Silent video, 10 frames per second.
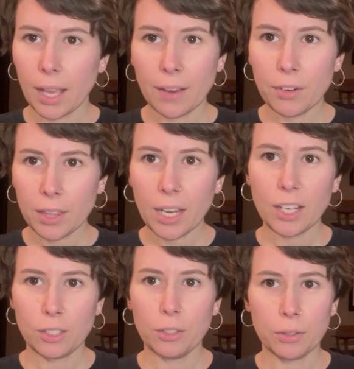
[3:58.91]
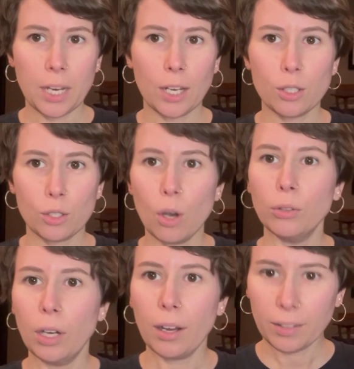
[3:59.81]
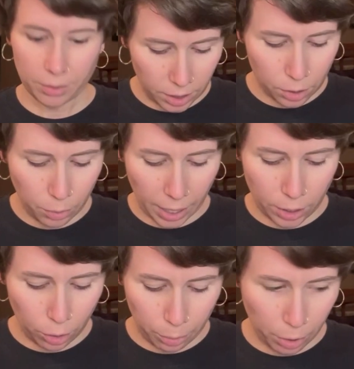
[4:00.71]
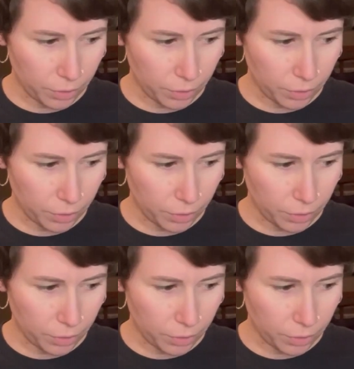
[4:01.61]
Everything I do takes so long. This is why I don't post